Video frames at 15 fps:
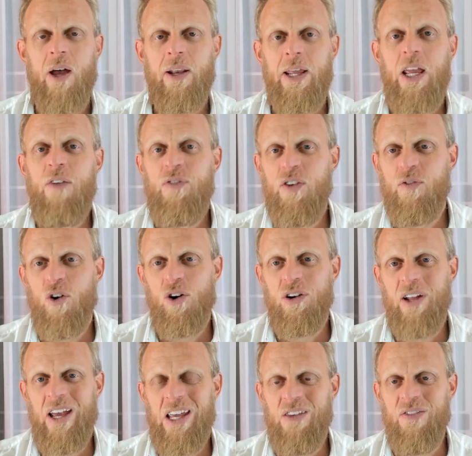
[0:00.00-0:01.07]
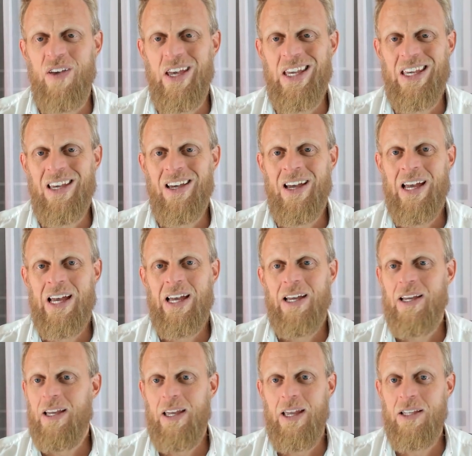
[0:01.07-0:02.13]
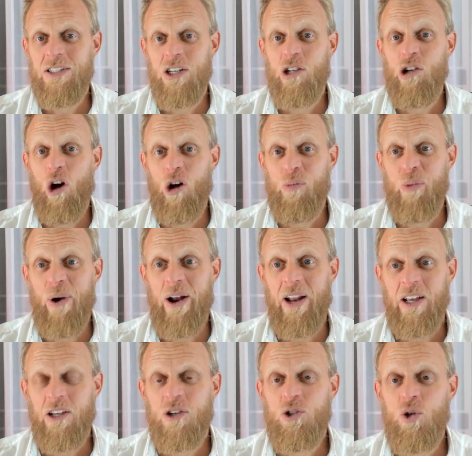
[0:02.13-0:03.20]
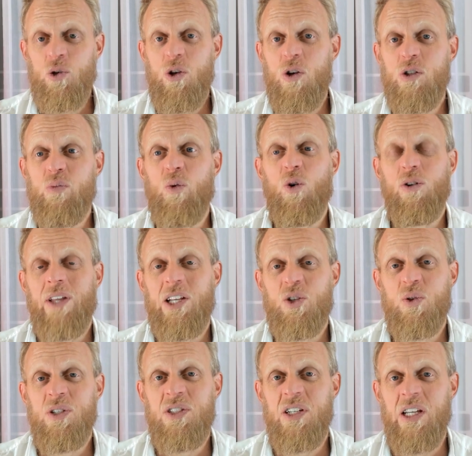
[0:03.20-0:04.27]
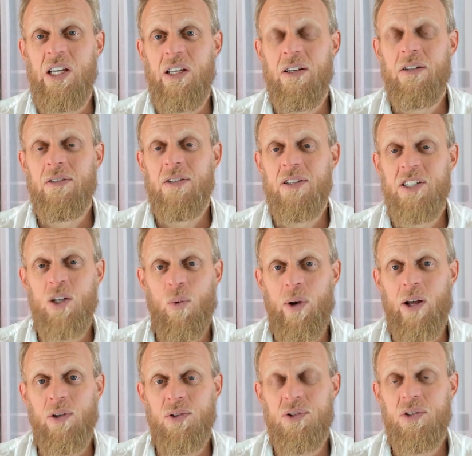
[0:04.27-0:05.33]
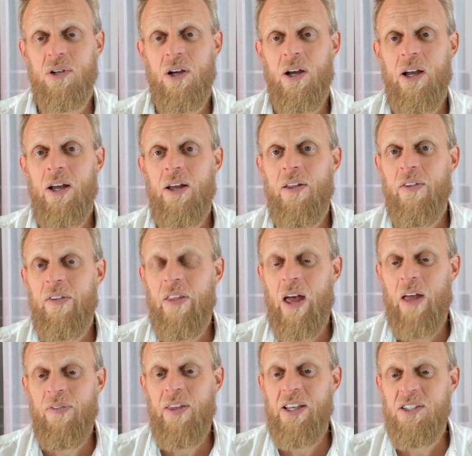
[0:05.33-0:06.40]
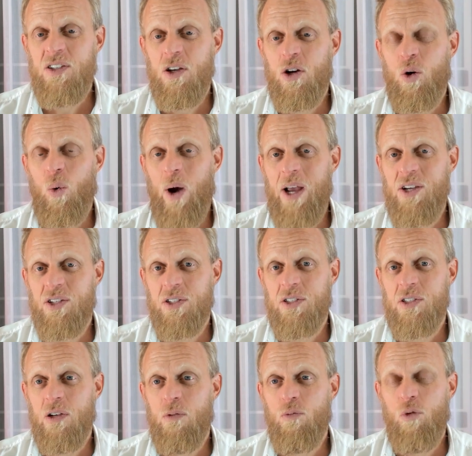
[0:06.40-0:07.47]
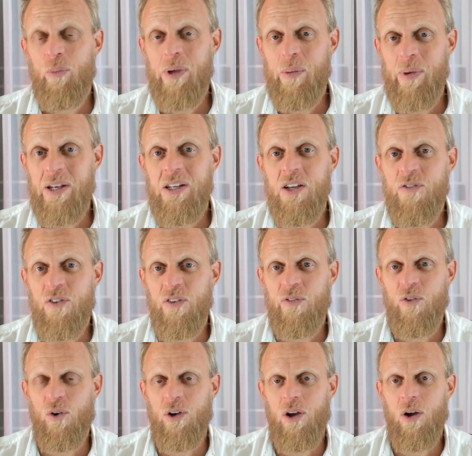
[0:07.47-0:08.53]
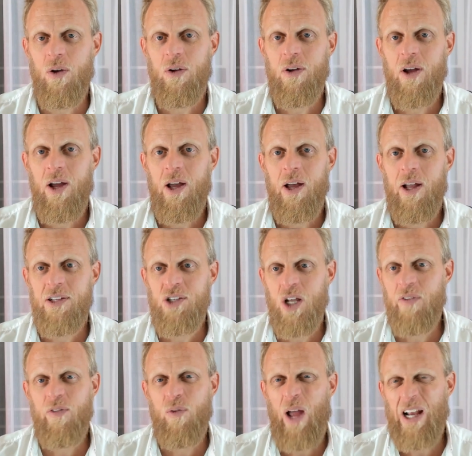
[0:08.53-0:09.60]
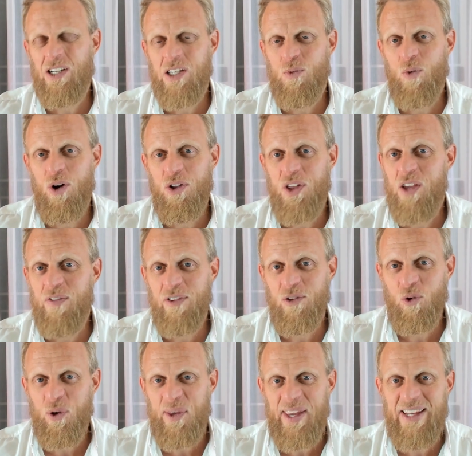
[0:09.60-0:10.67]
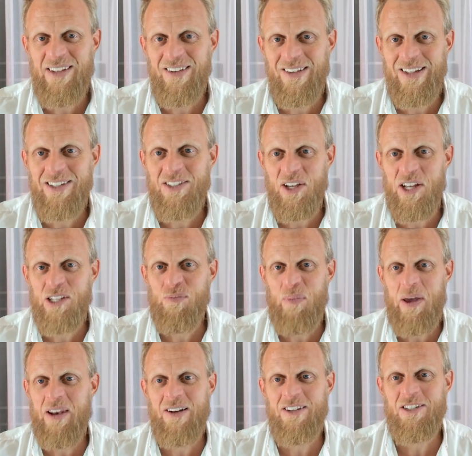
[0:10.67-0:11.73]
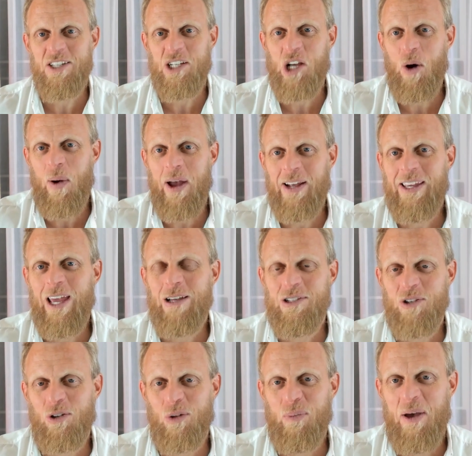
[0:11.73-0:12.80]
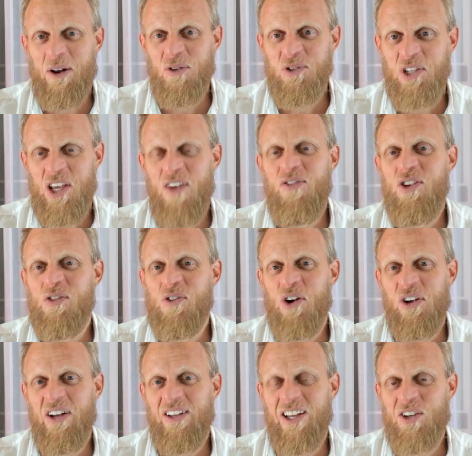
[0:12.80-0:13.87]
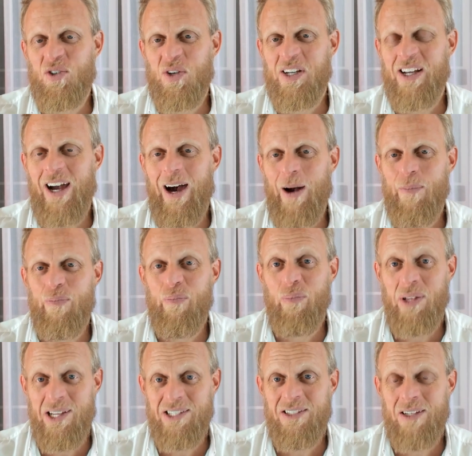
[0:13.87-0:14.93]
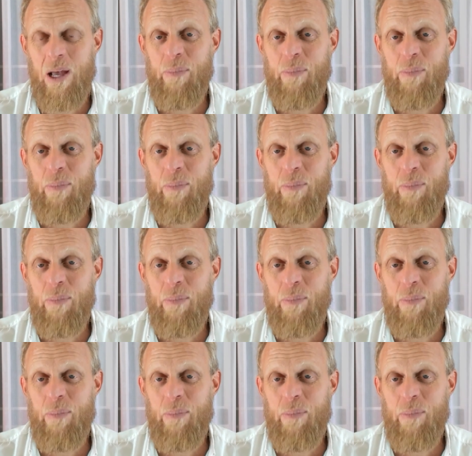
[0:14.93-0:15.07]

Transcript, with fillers: If you've got an E V, it's a no-brainer because you use more electricity than someone else. And these equations will be a bit different for you. It's not even actually worth even looking into this. It's better just to go out and get solar panels if you've got an electric car, plus a